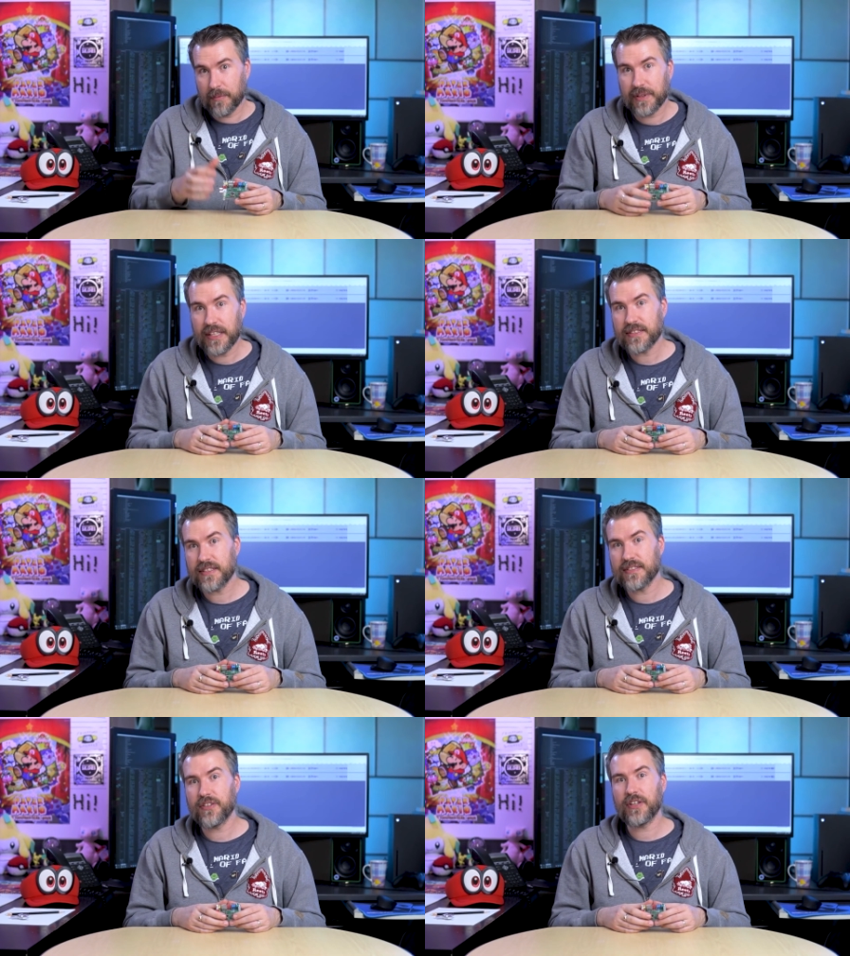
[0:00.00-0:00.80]
please
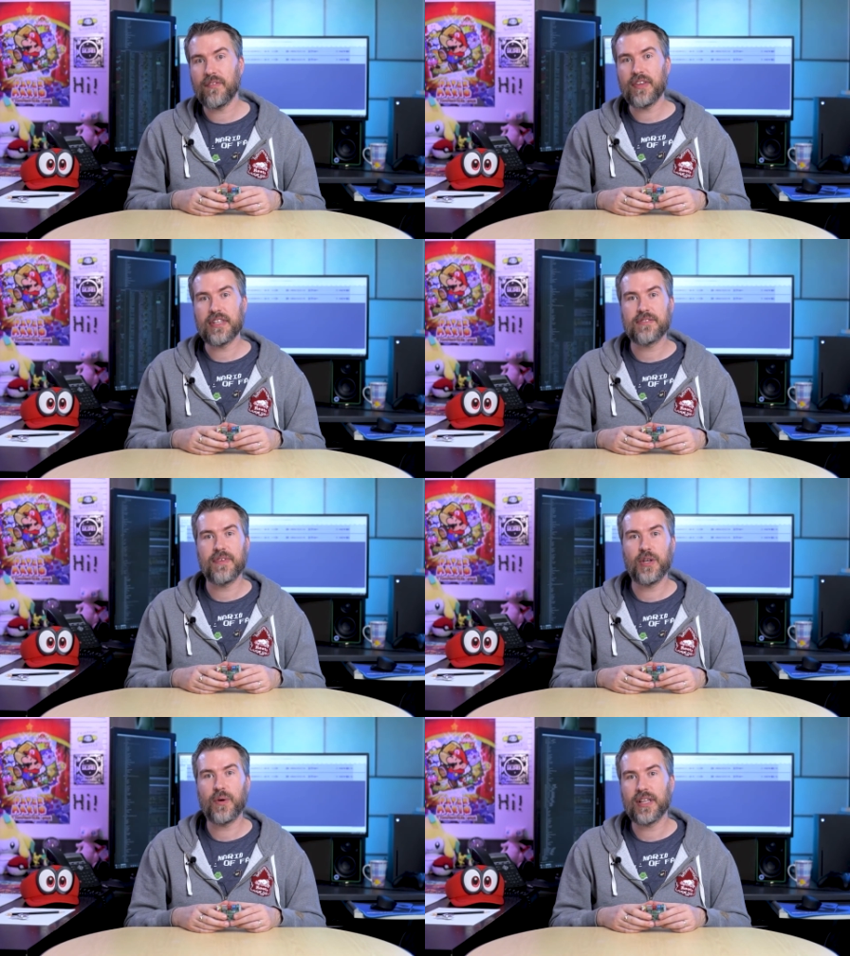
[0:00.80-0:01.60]
consider giving this
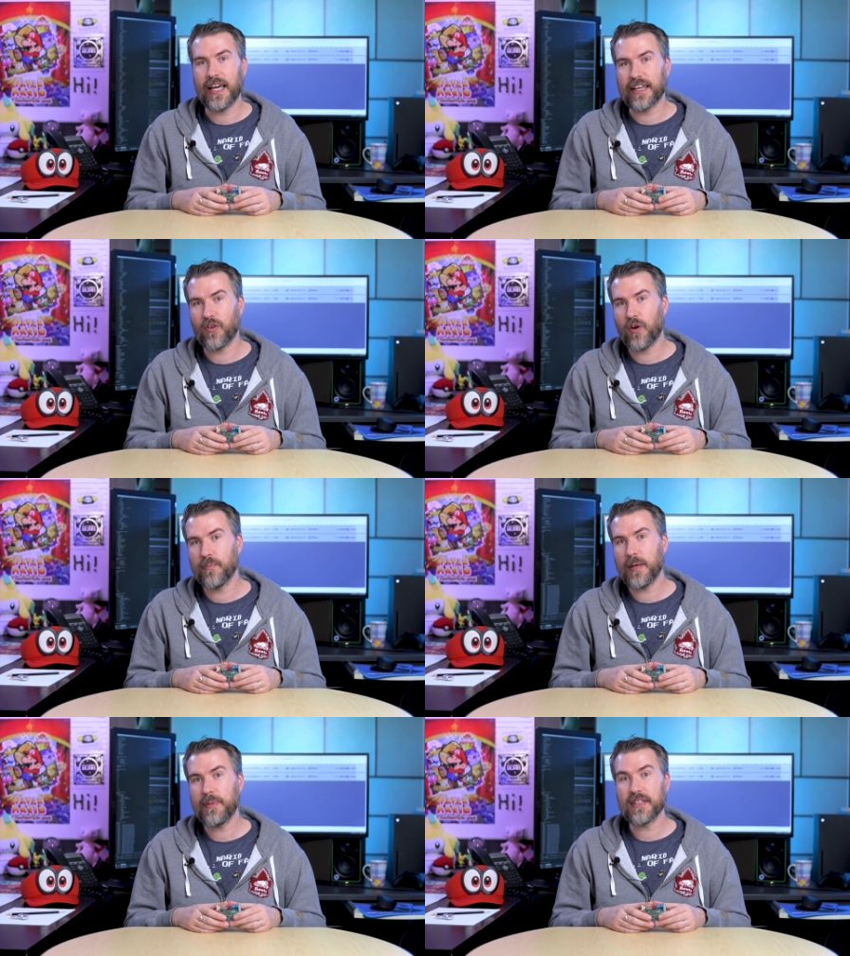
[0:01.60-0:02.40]
video a like, or
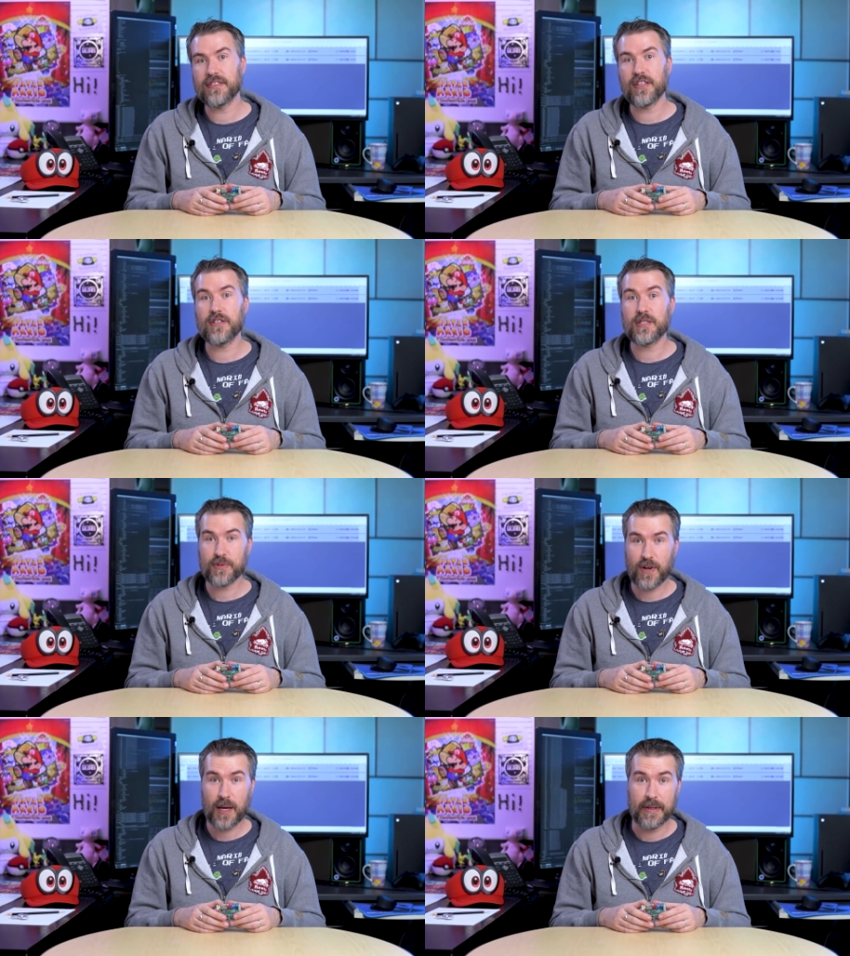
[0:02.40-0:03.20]
maybe consider
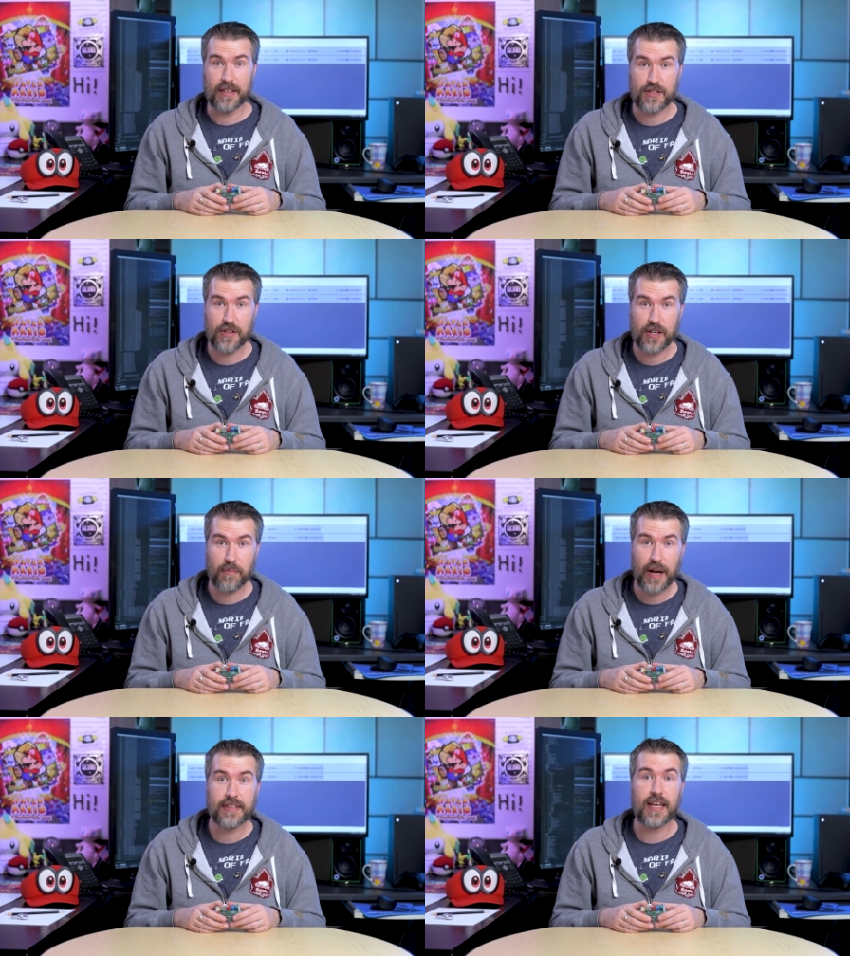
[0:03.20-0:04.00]
subscribing so you can
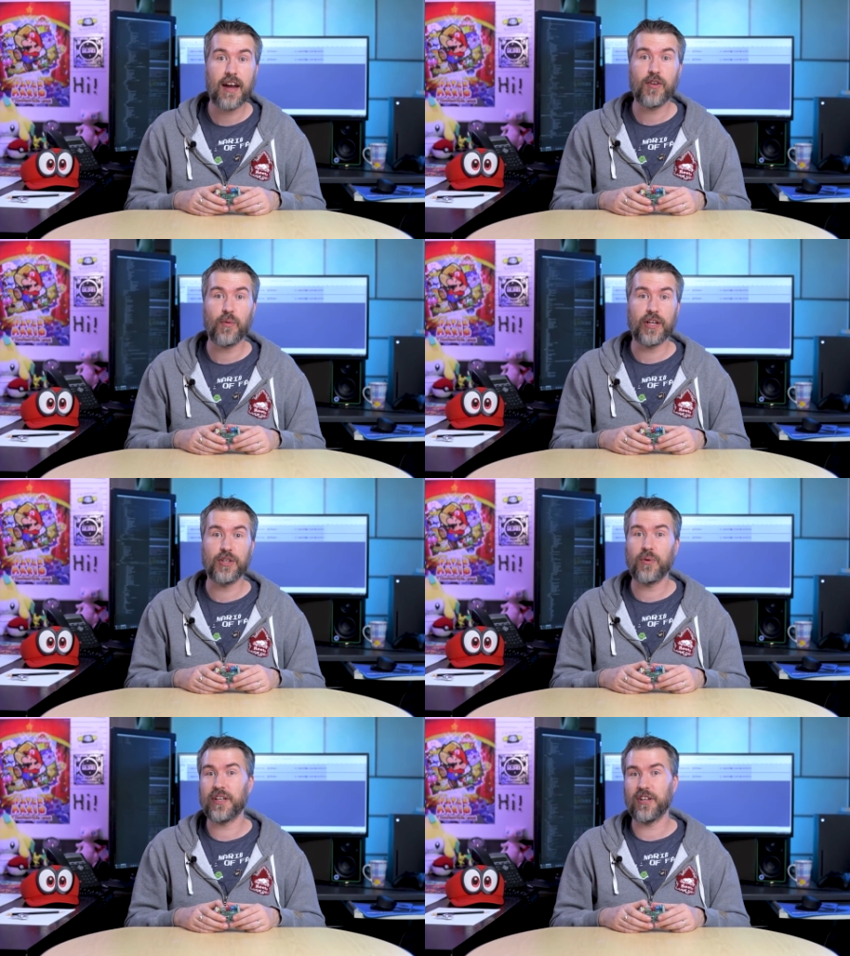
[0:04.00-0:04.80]
brag to everyone you
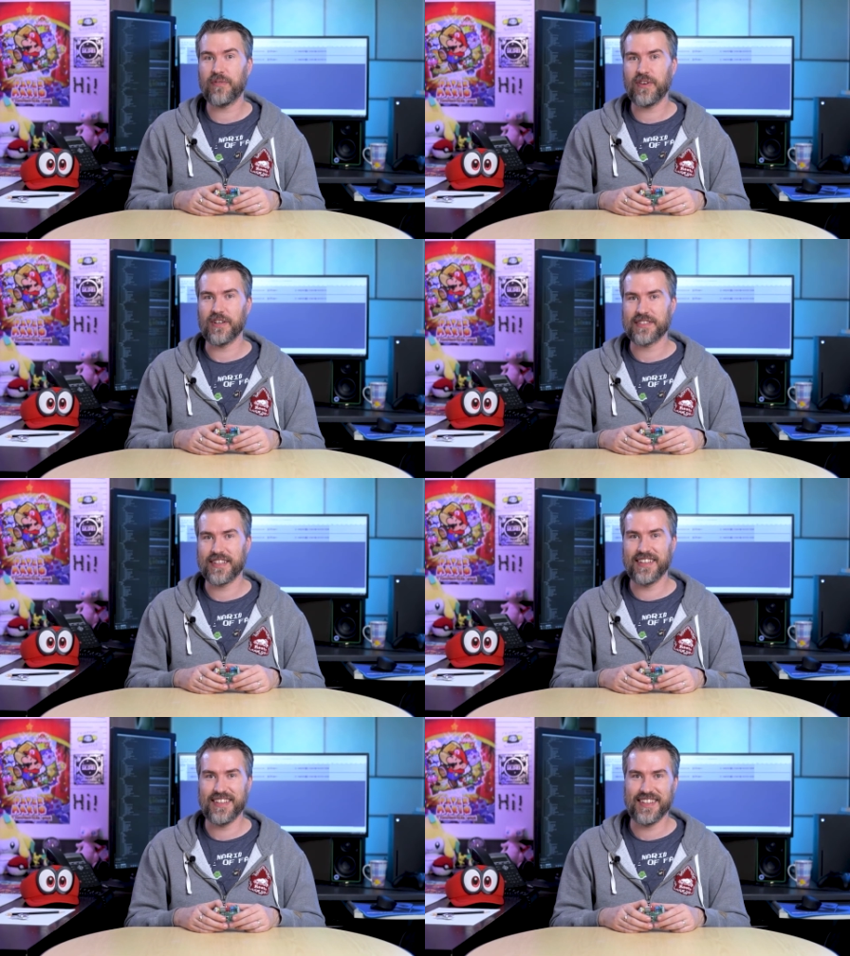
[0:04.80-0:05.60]
were here first.
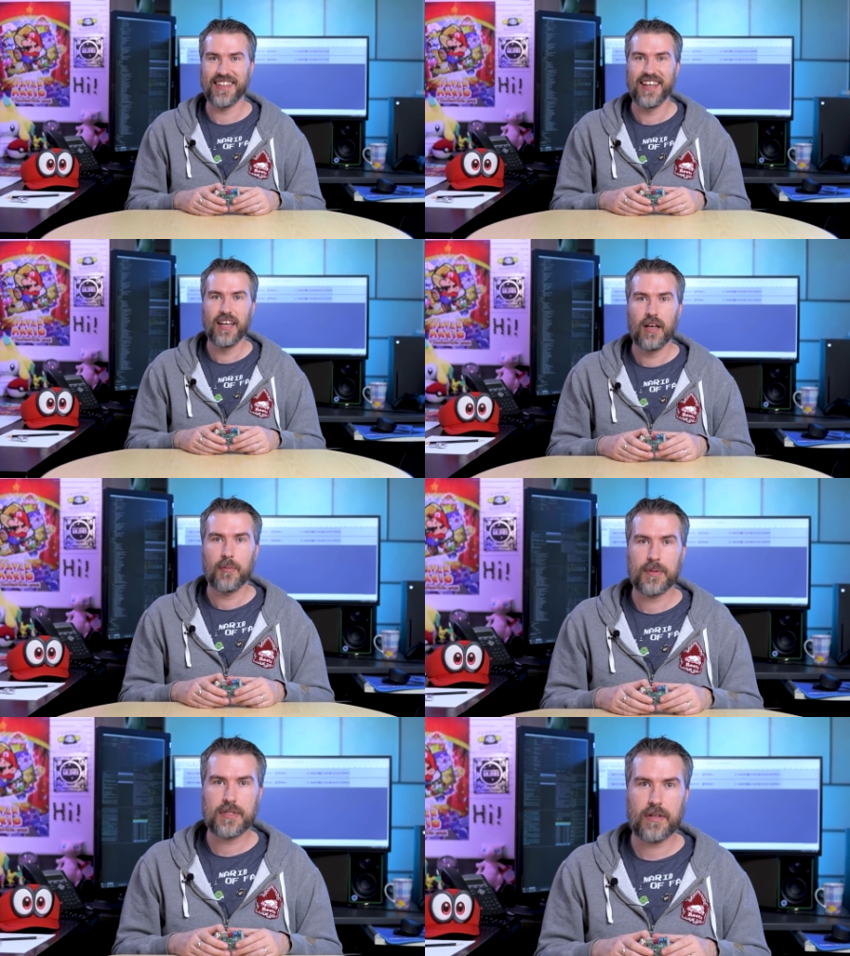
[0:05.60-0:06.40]

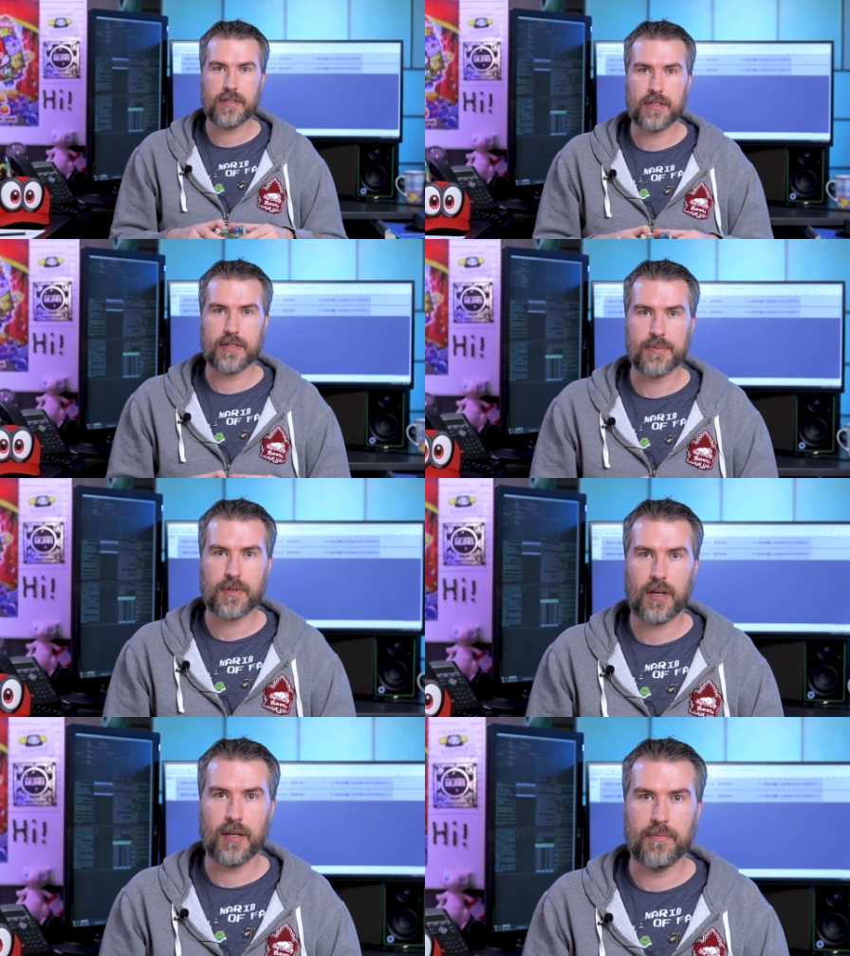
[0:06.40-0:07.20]
But seriously,
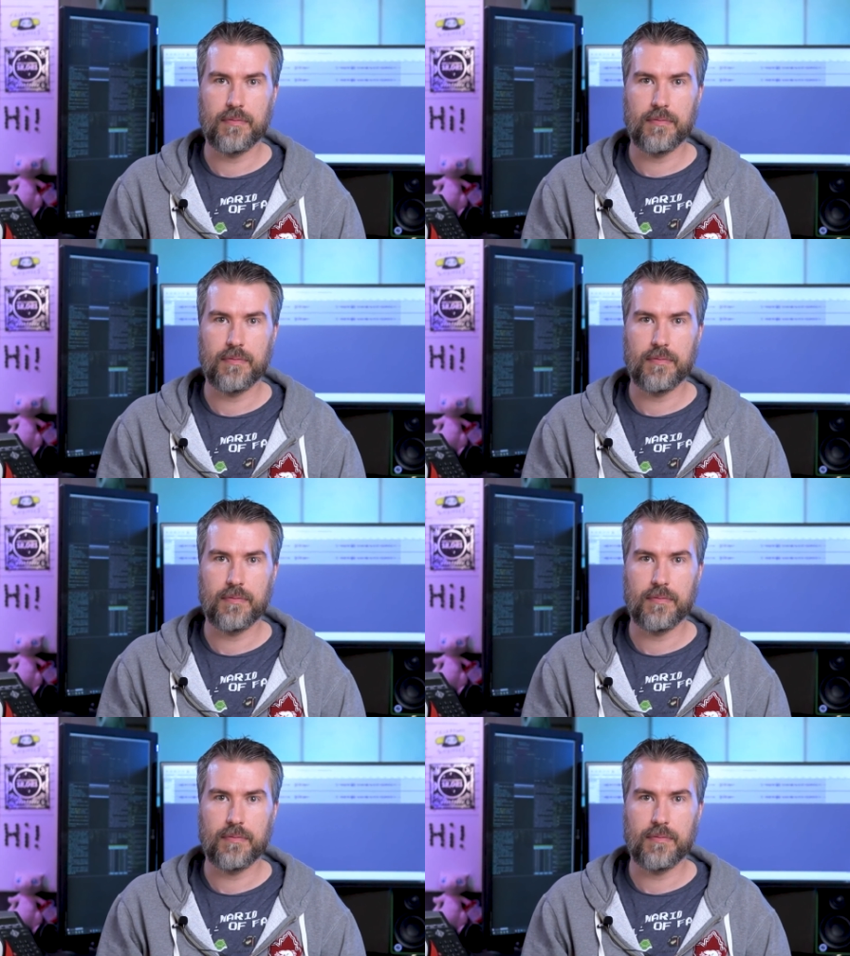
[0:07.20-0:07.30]
subscribe.